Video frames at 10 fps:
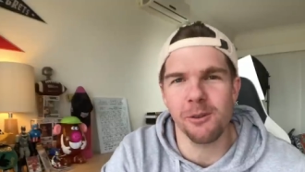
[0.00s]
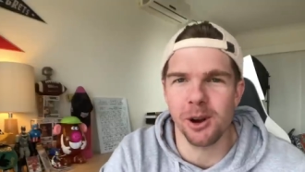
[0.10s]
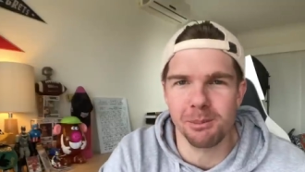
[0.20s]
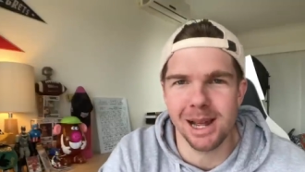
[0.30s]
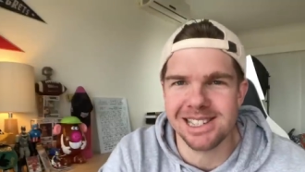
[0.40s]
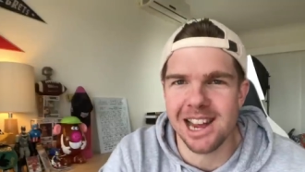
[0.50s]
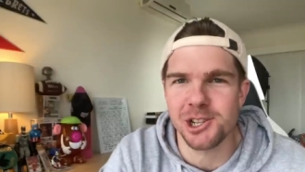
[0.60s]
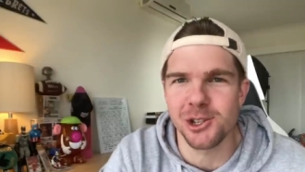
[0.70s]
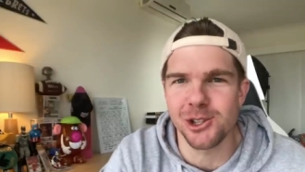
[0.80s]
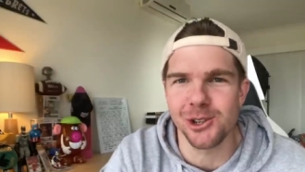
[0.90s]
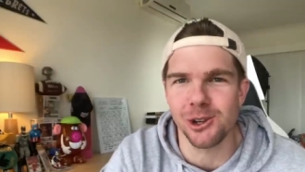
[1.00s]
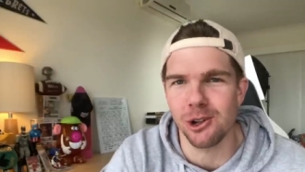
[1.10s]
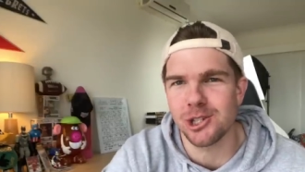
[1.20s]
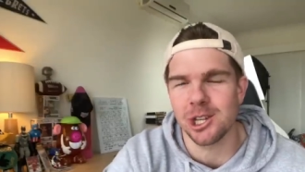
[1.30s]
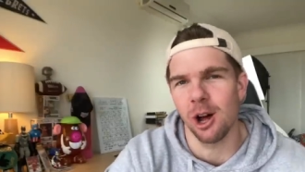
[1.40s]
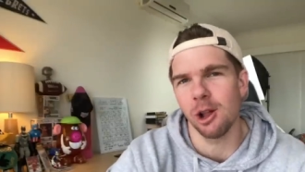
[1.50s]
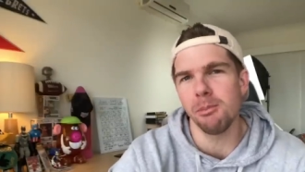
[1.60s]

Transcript: to find a PlayStation 2 console.